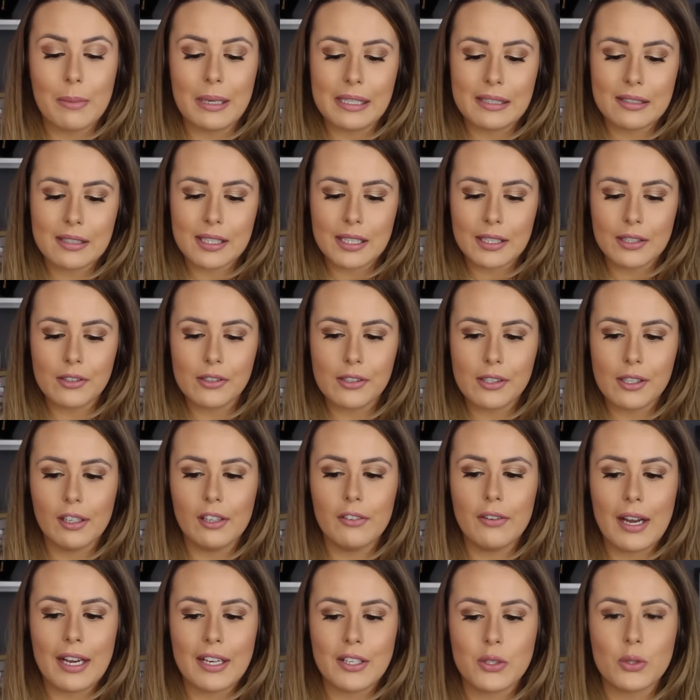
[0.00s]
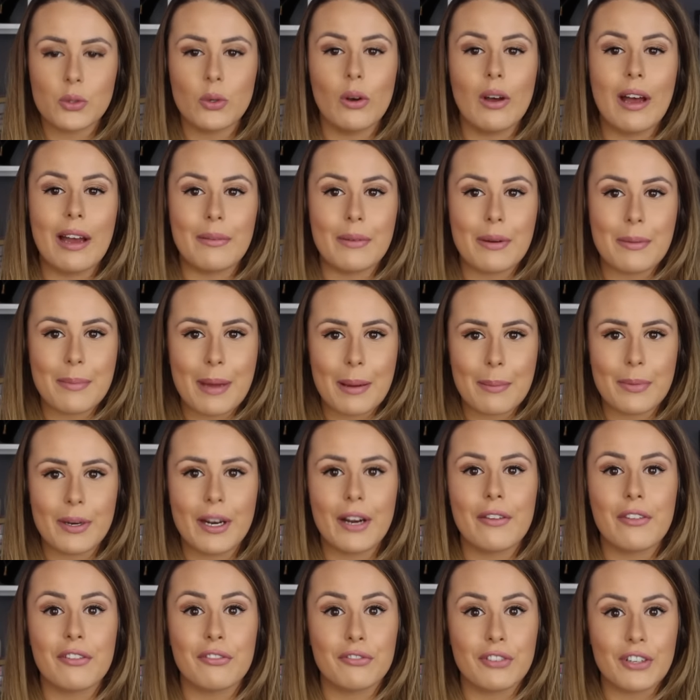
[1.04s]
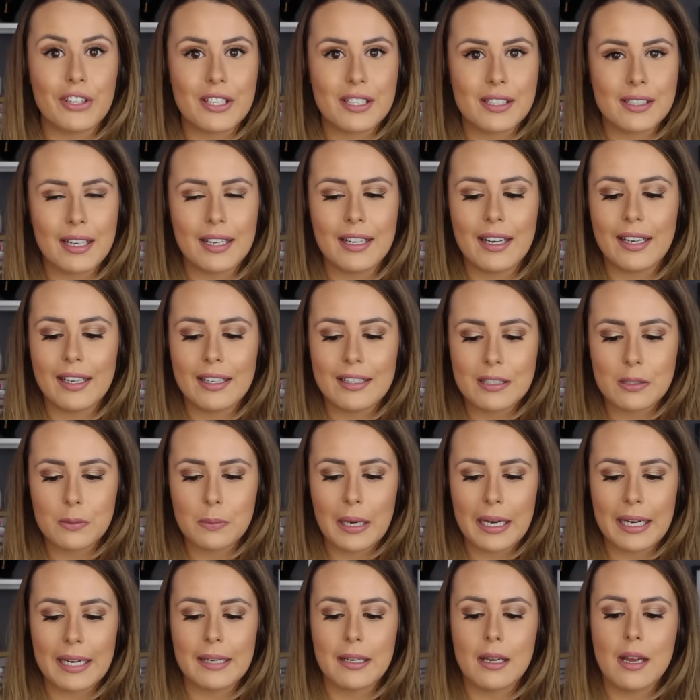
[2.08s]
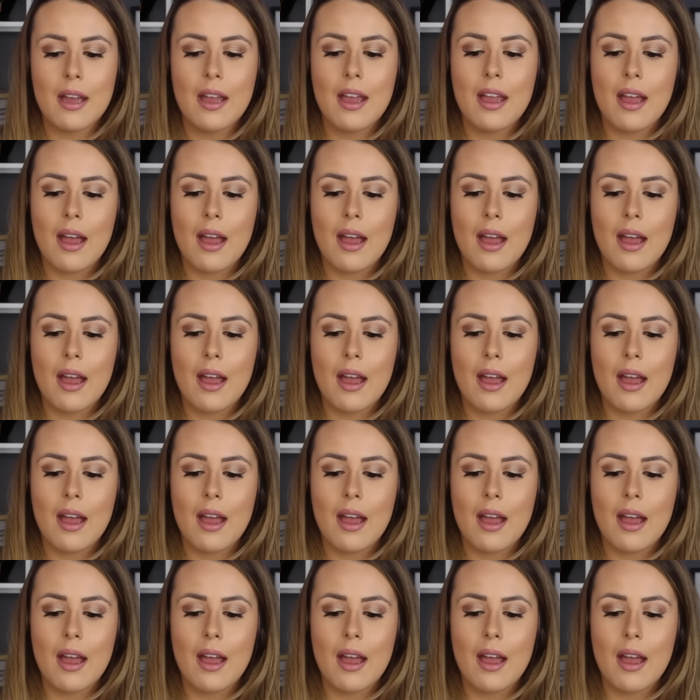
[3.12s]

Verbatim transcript: My senior year of high school, I remember the first night I kissed Mike,